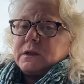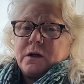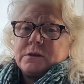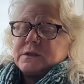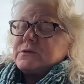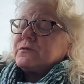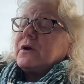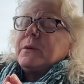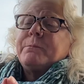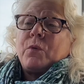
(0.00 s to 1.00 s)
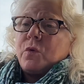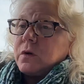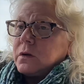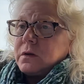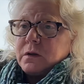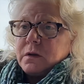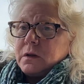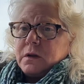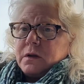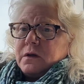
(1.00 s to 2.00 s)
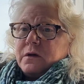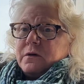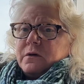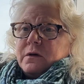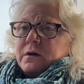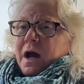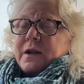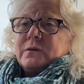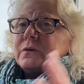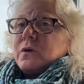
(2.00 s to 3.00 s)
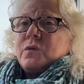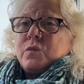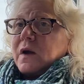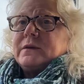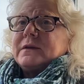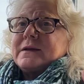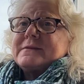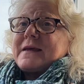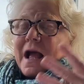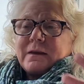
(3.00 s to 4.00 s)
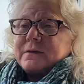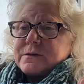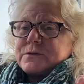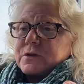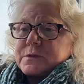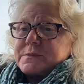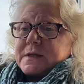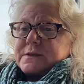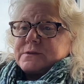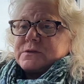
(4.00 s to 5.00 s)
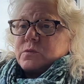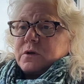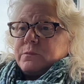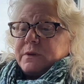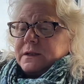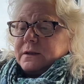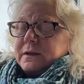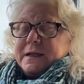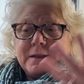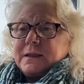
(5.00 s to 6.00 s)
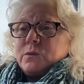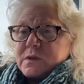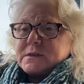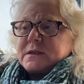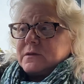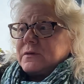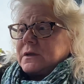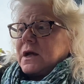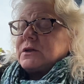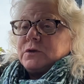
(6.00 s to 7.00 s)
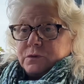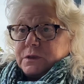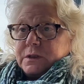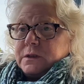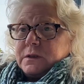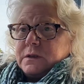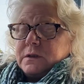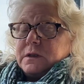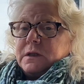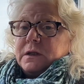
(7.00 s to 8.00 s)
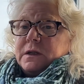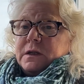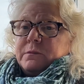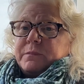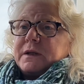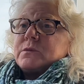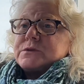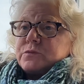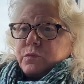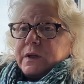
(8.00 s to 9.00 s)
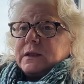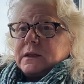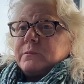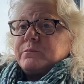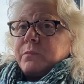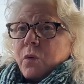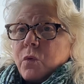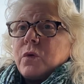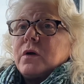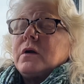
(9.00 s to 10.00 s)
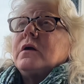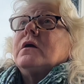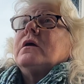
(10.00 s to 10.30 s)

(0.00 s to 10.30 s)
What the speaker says: hard. It was very poor. I don't know what exactly the circumstances were, but Italy wasn't even a union. But it was really poor,